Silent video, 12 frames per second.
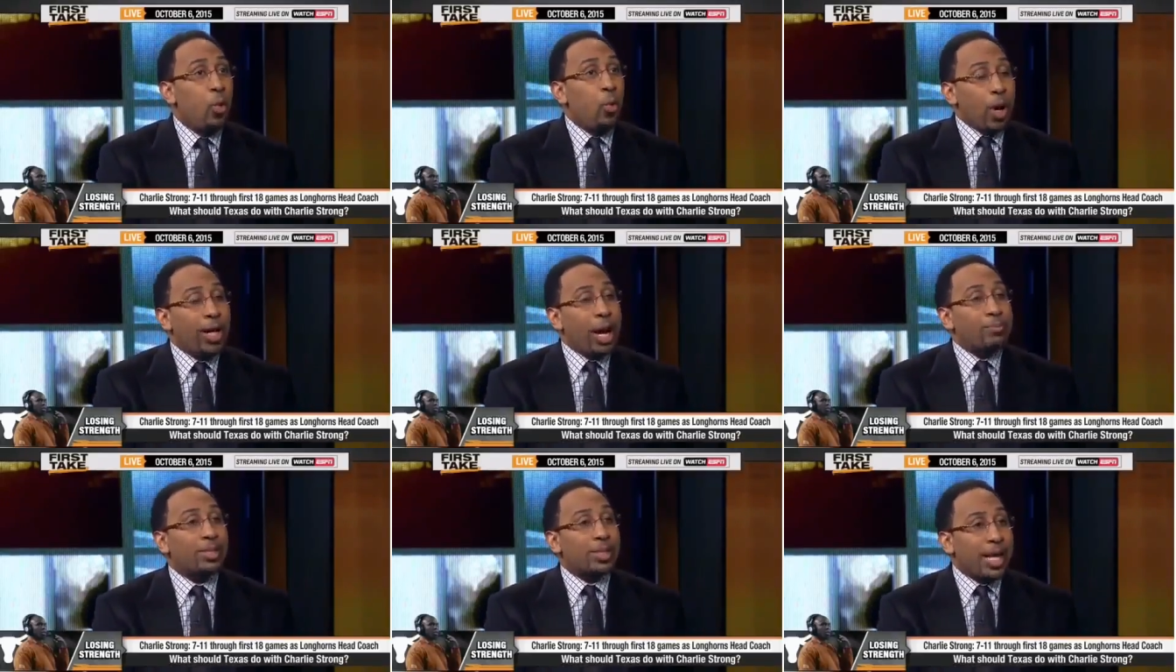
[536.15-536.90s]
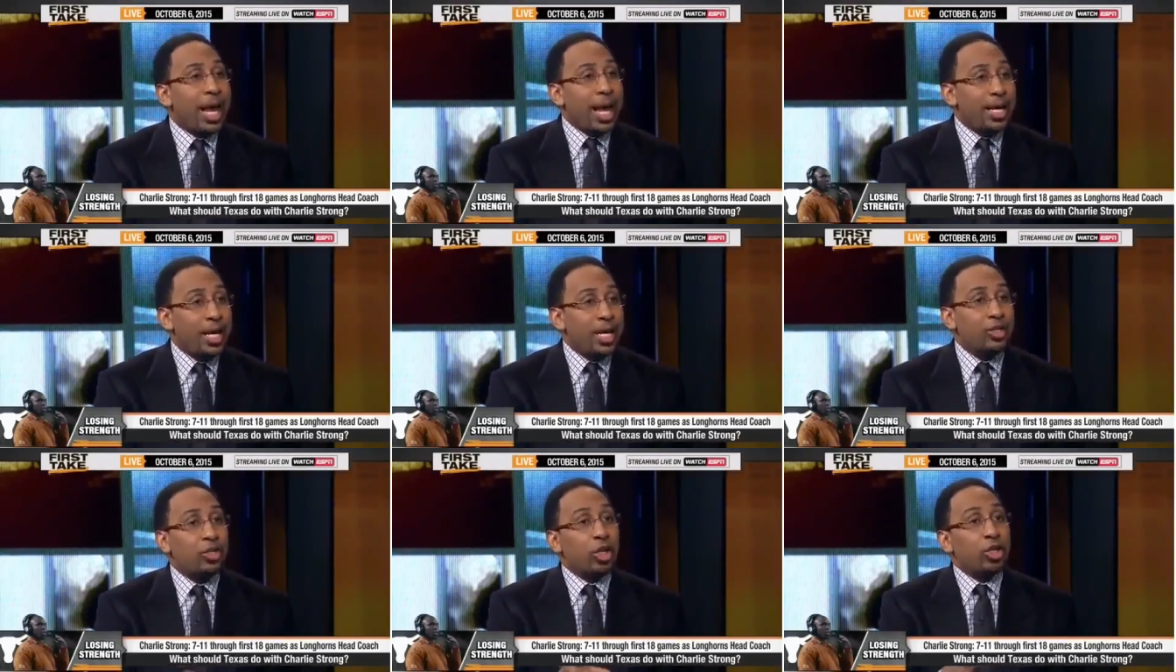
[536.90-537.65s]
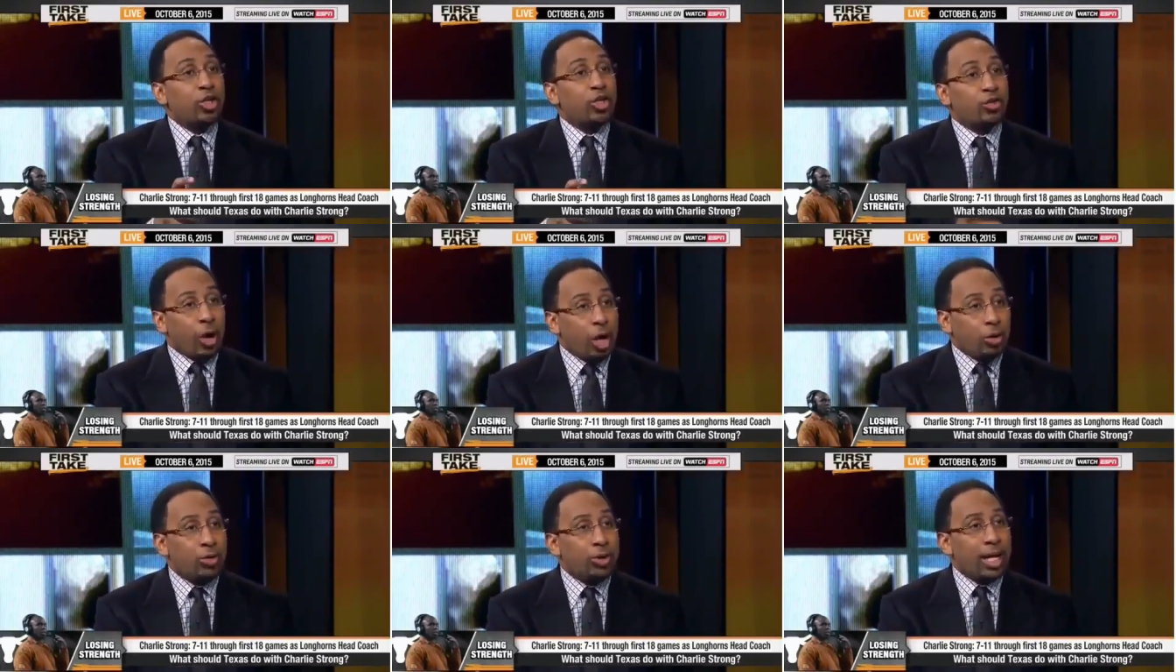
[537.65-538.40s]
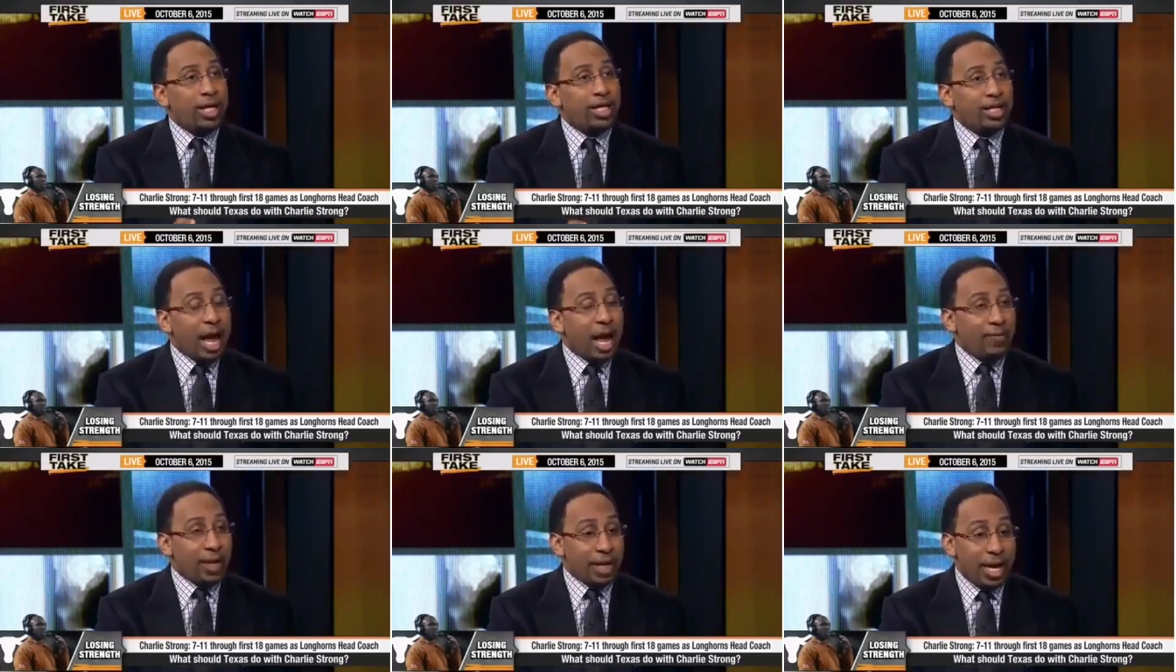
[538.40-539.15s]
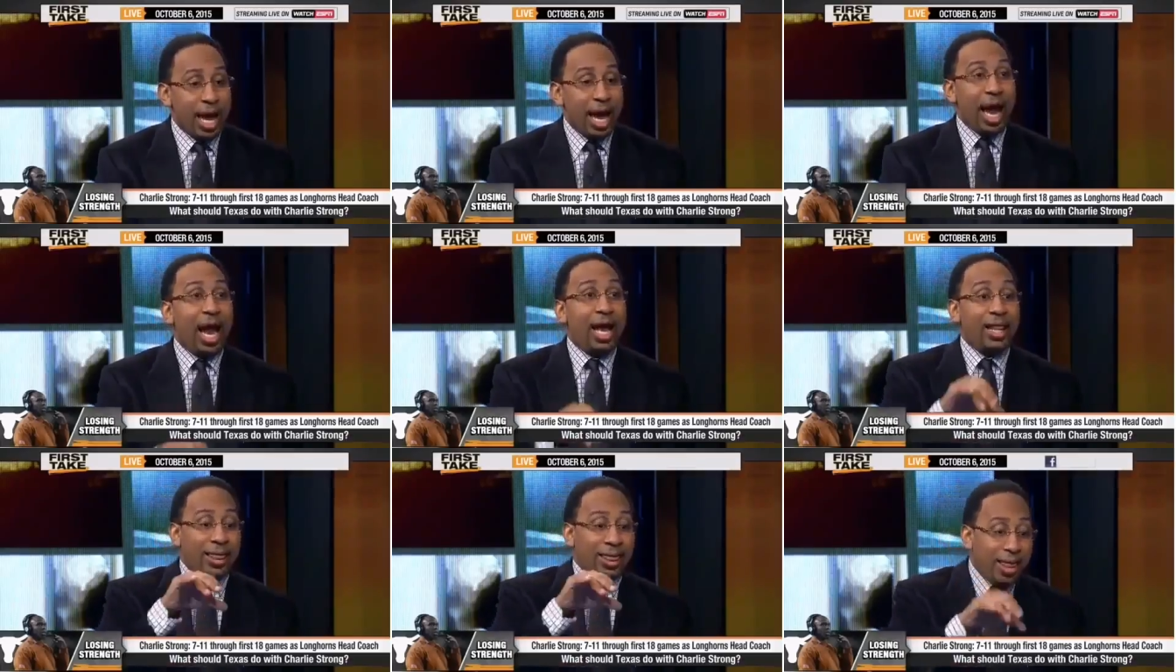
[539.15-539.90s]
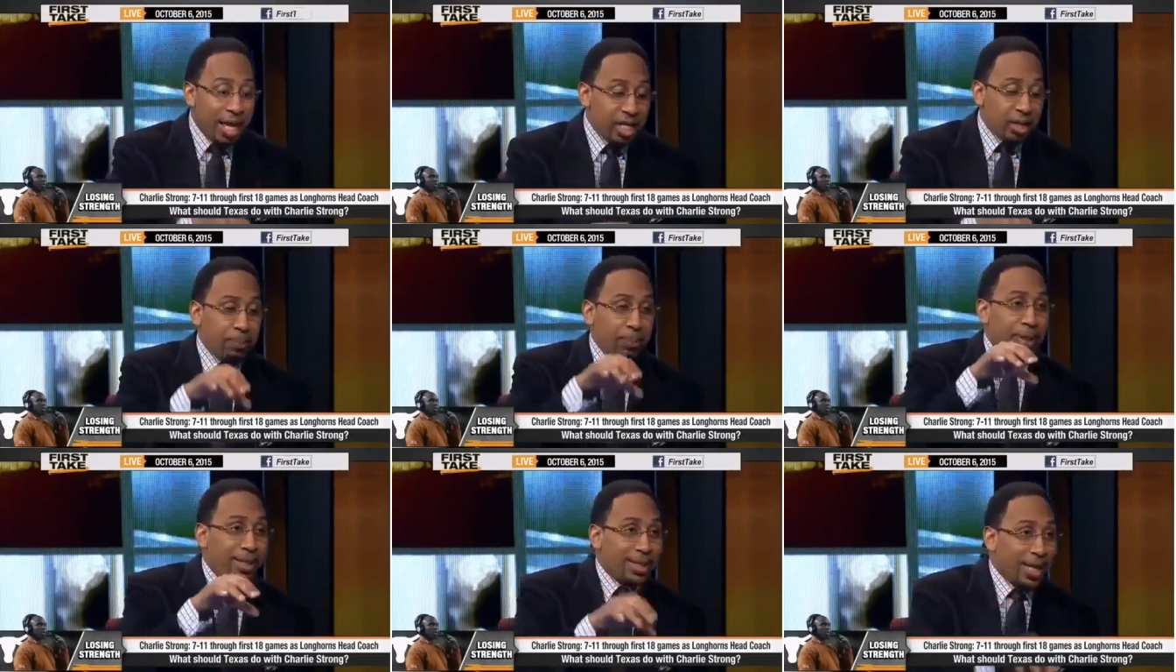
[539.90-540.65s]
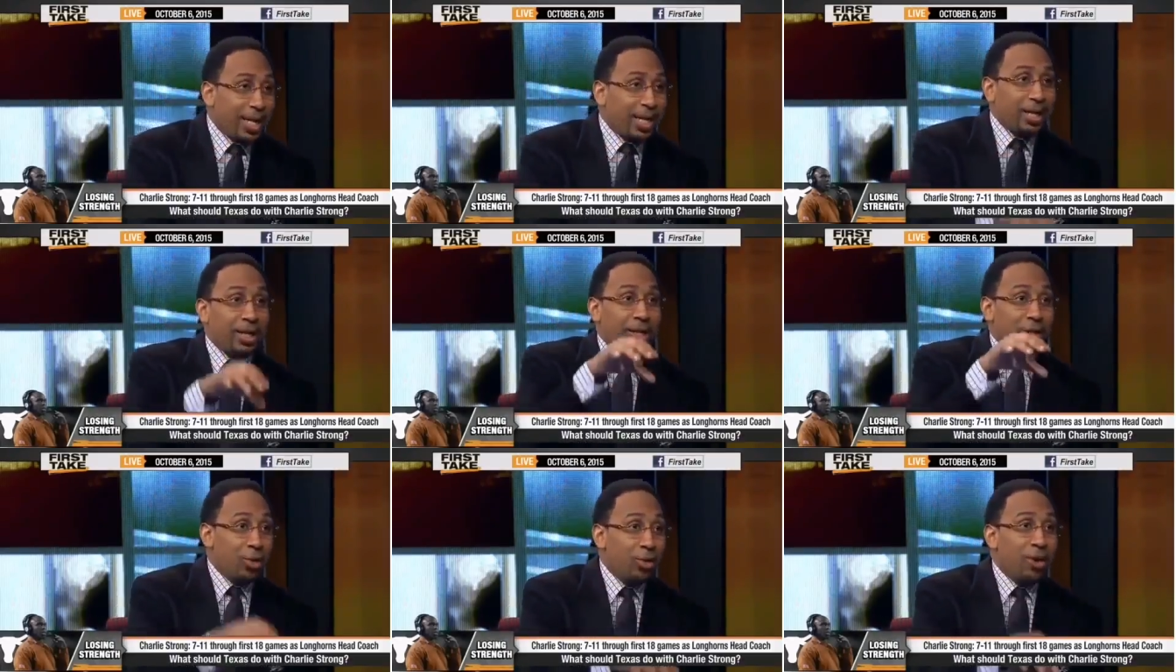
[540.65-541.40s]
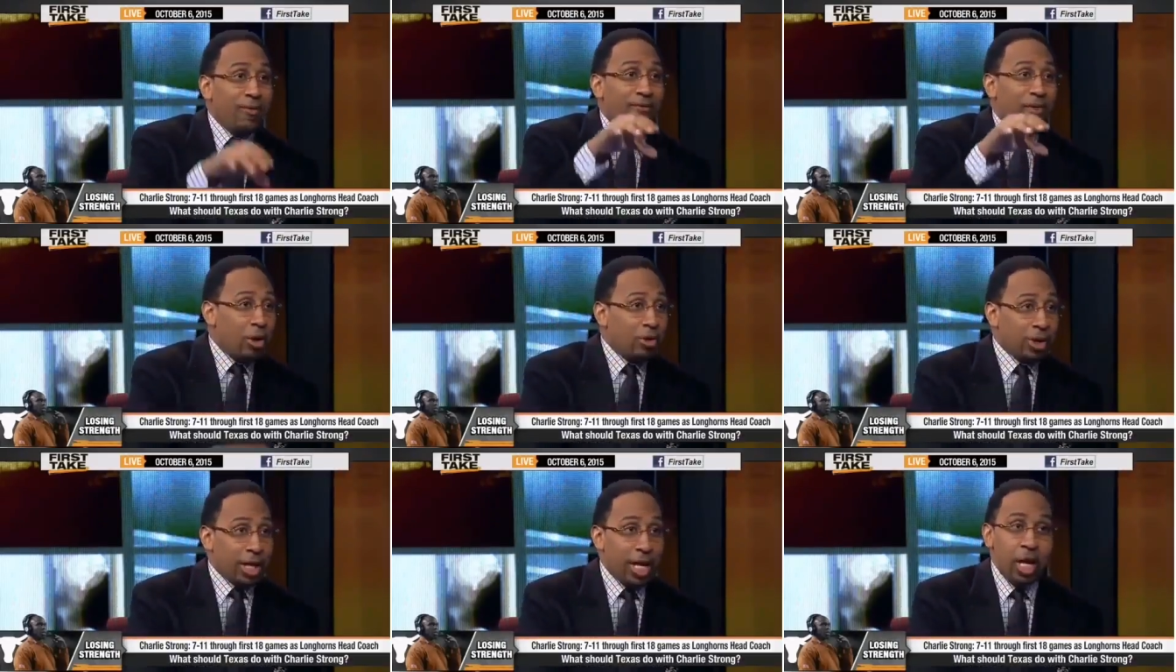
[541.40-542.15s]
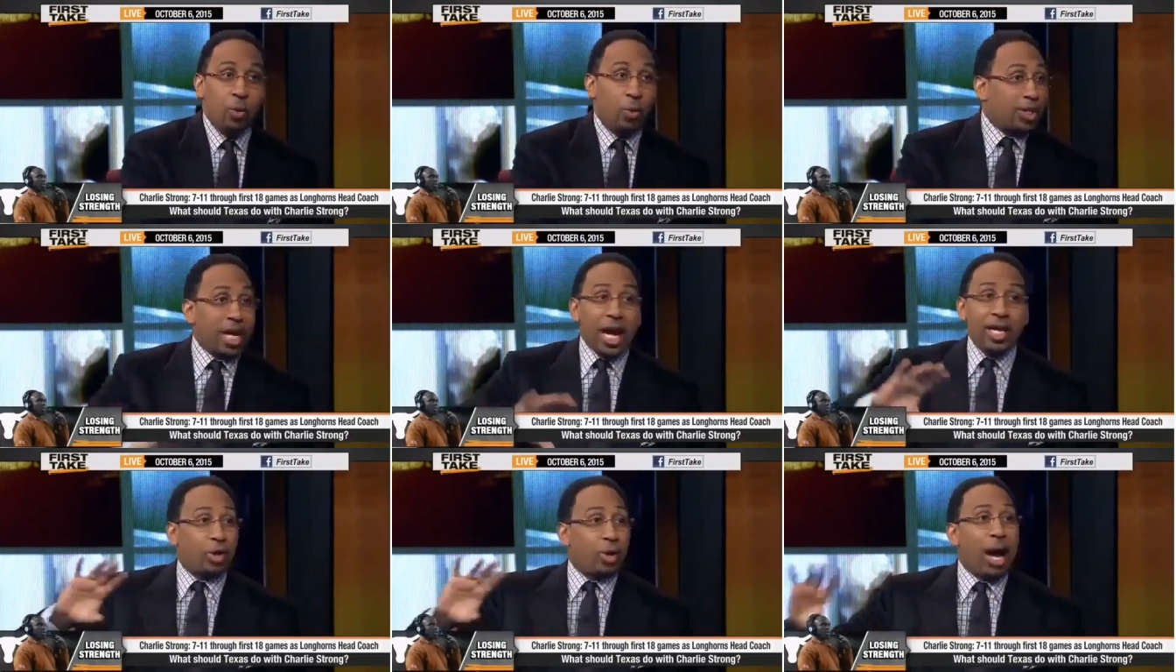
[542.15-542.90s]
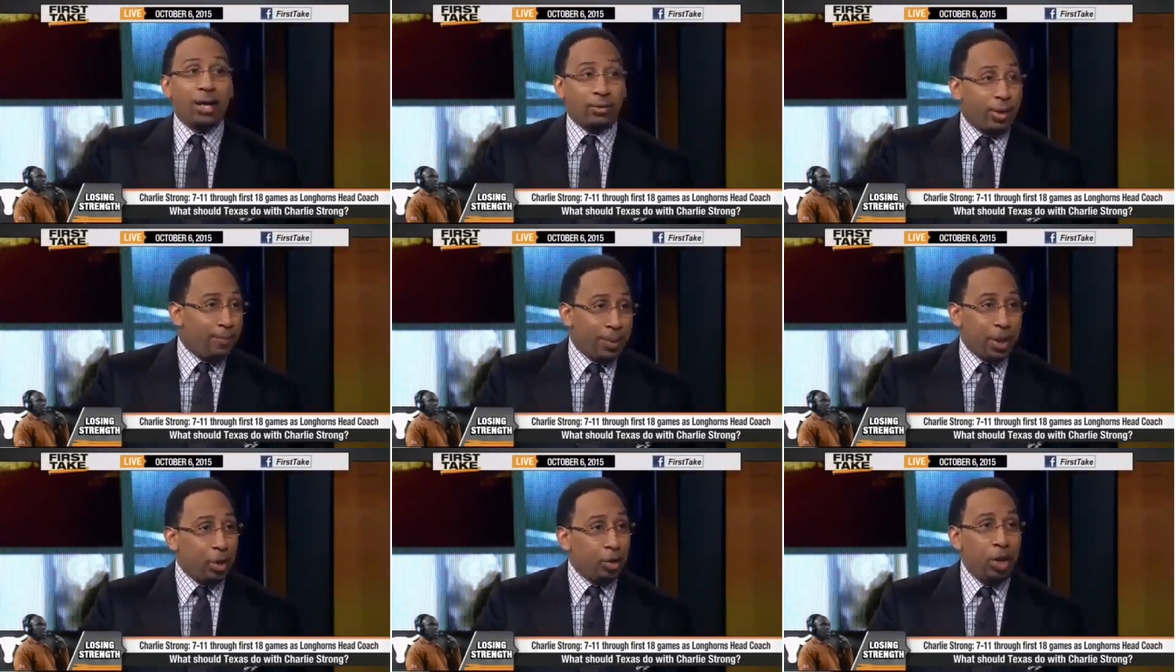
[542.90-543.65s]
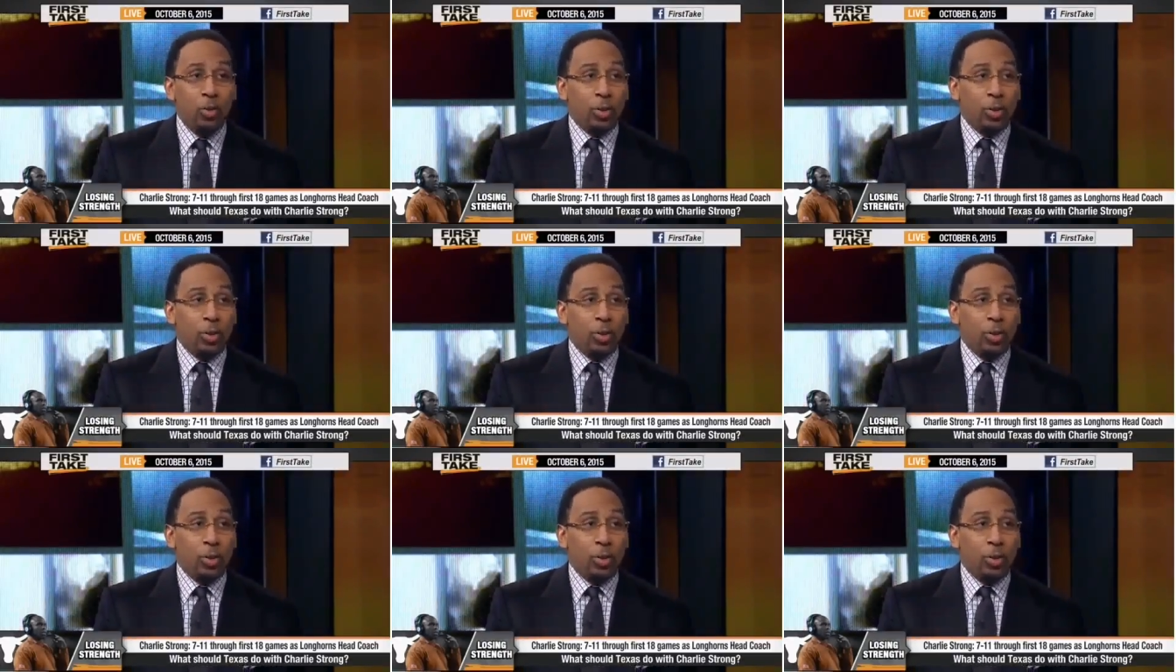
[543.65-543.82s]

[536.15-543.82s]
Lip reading: What I'm saying is the struggles that he's having at this particular university, which ain't trying to rebuild,